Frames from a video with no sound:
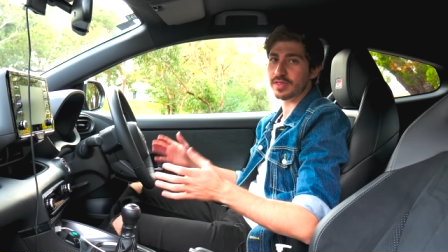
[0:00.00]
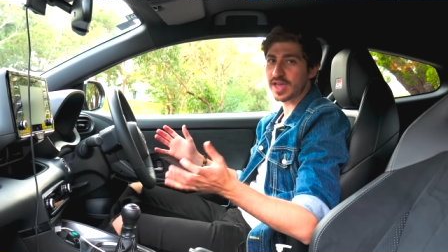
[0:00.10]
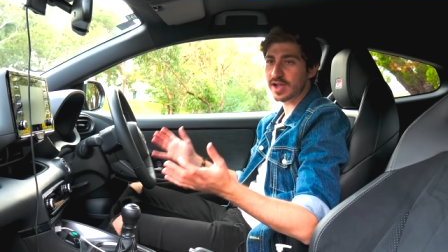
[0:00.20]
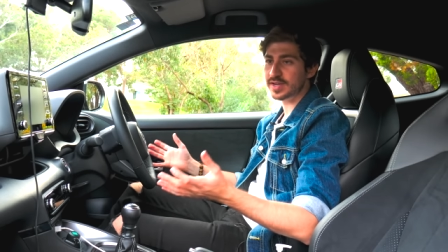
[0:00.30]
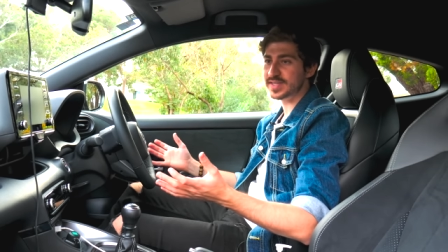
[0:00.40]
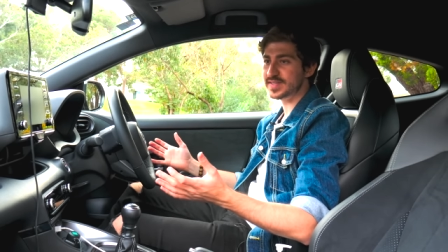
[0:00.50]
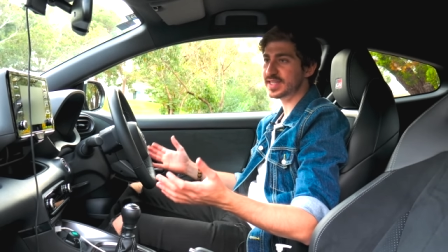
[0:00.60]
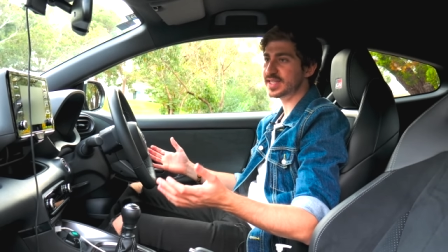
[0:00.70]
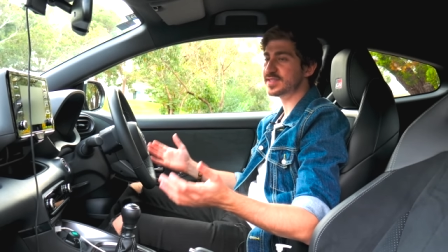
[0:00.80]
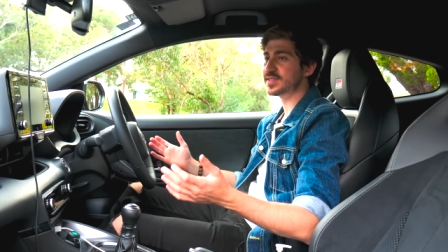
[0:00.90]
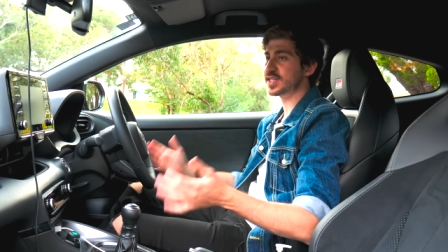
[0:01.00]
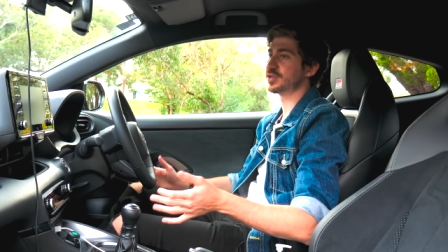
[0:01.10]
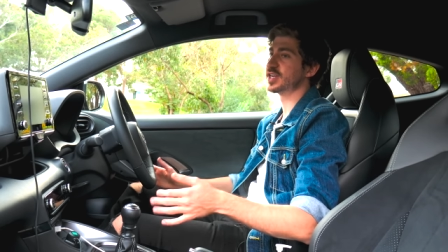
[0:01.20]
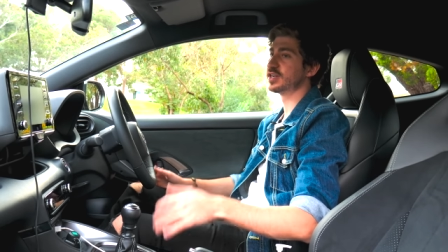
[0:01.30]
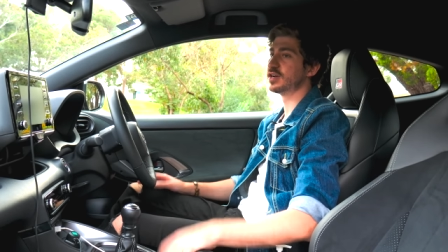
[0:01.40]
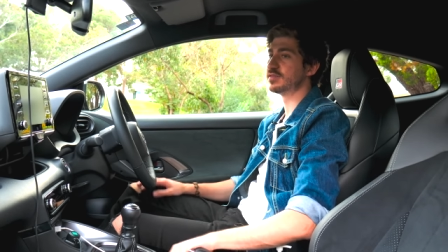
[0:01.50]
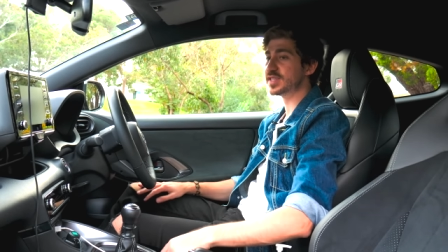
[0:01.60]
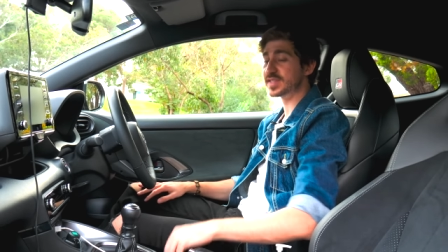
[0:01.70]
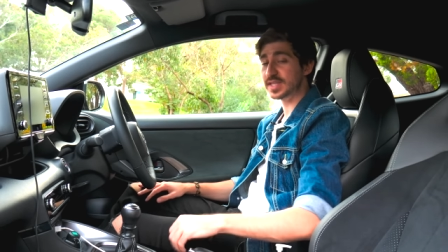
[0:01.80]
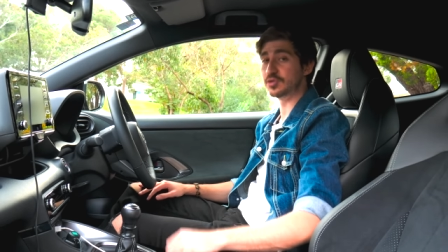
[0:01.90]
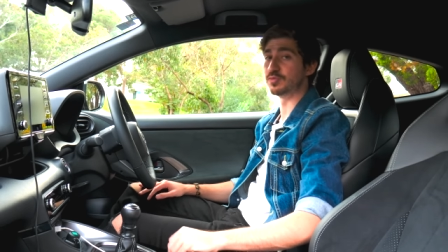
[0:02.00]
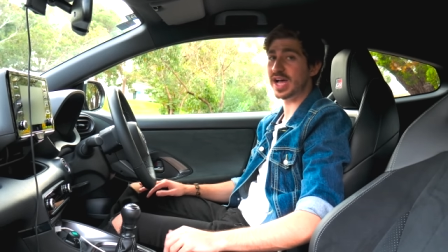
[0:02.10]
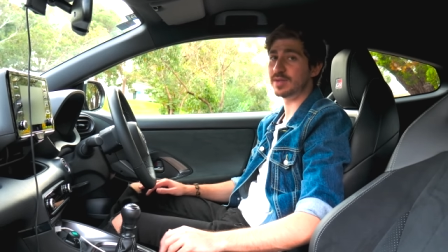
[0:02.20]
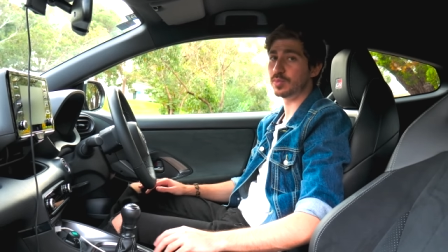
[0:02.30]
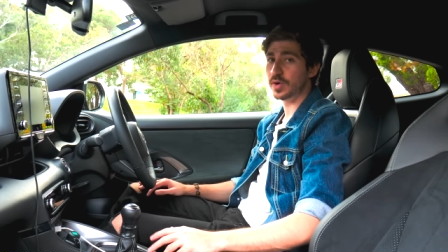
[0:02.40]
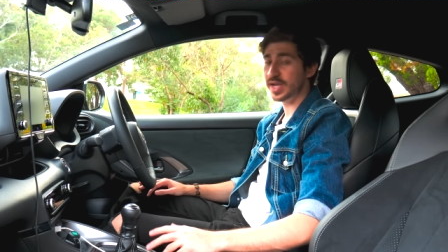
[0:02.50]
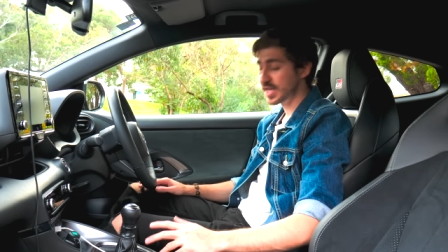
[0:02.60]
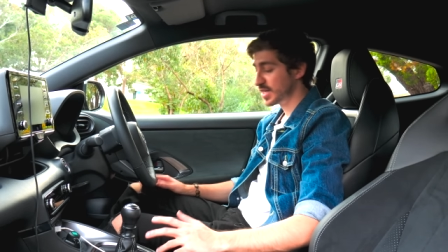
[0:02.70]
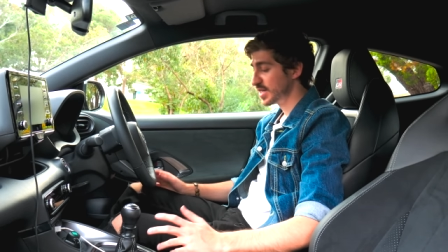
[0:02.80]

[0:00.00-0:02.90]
there is the interior of this little bad boy.